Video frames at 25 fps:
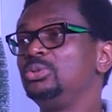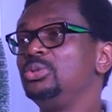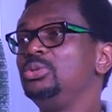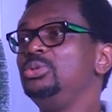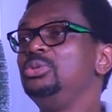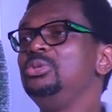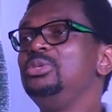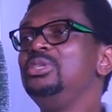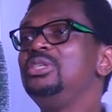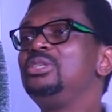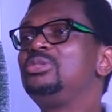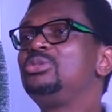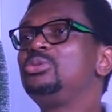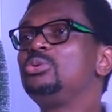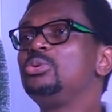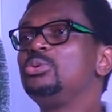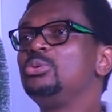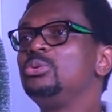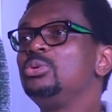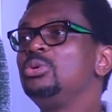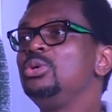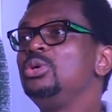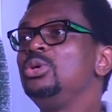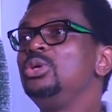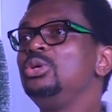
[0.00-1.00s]
So you need
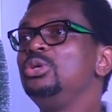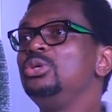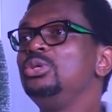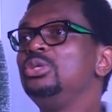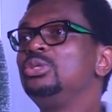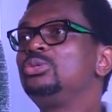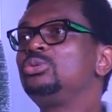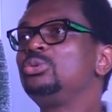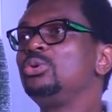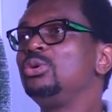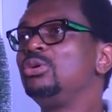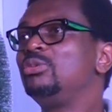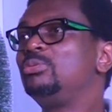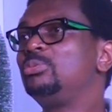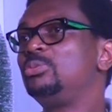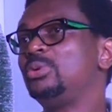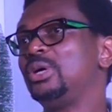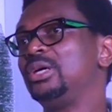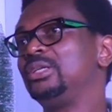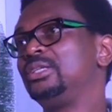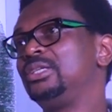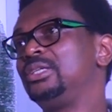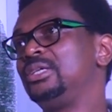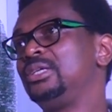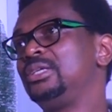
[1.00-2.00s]
to love
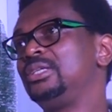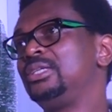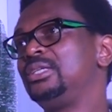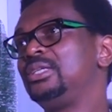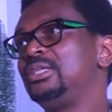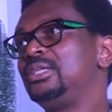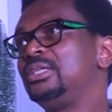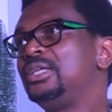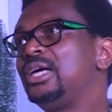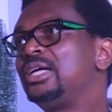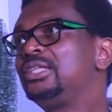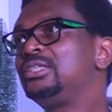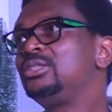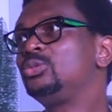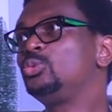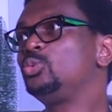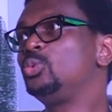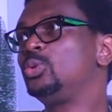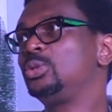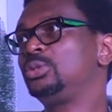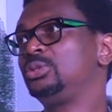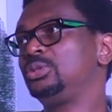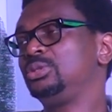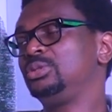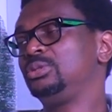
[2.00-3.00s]
one. That is
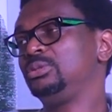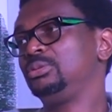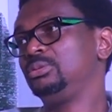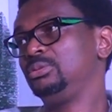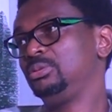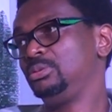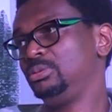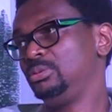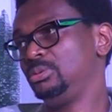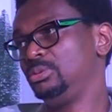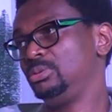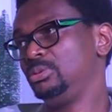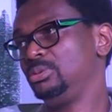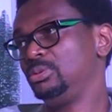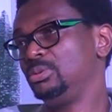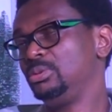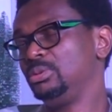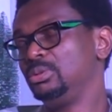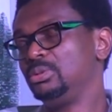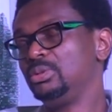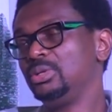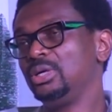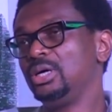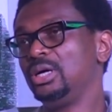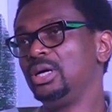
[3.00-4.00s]
what
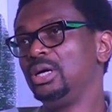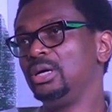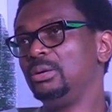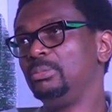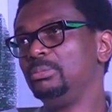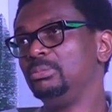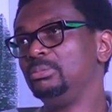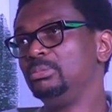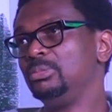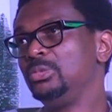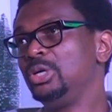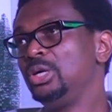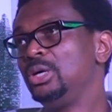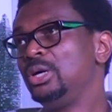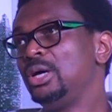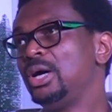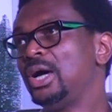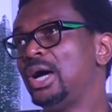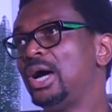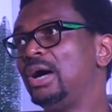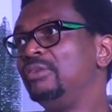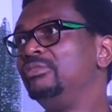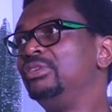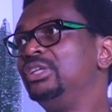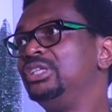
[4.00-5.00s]
having
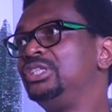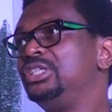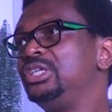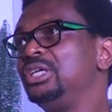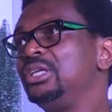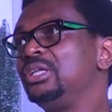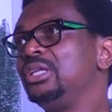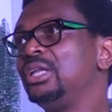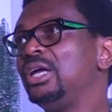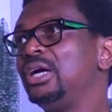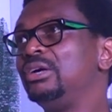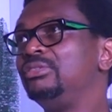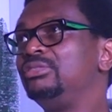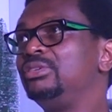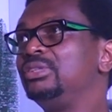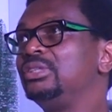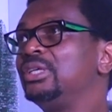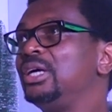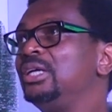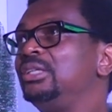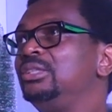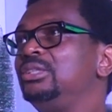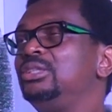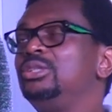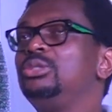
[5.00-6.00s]
a changed life is.
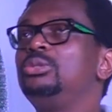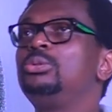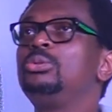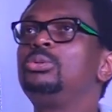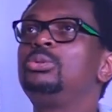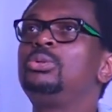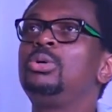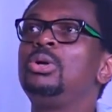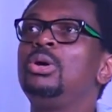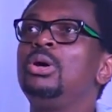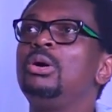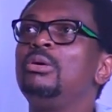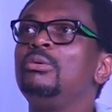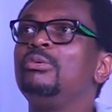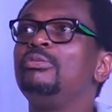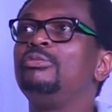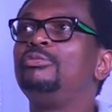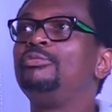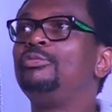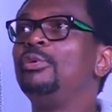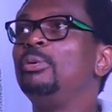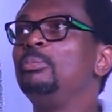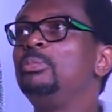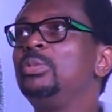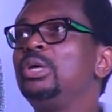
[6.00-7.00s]
And you know,
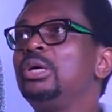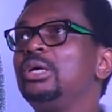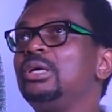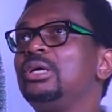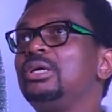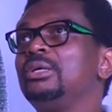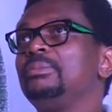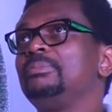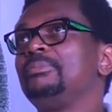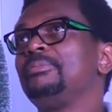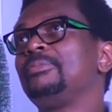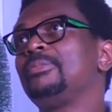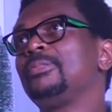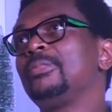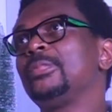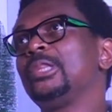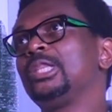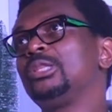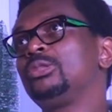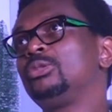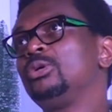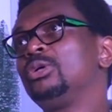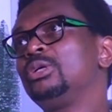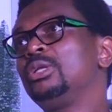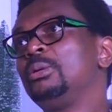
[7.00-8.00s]
for me,
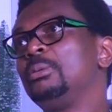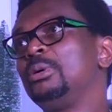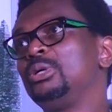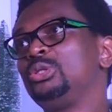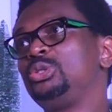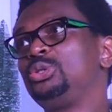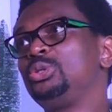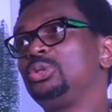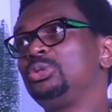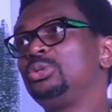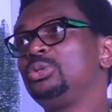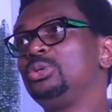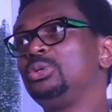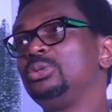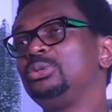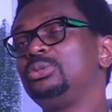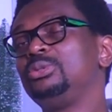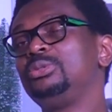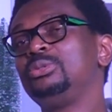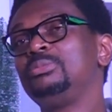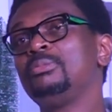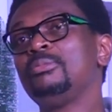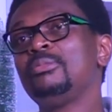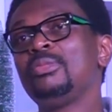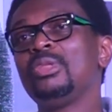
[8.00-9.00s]
talking about
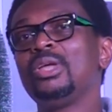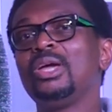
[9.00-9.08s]
shortcuts,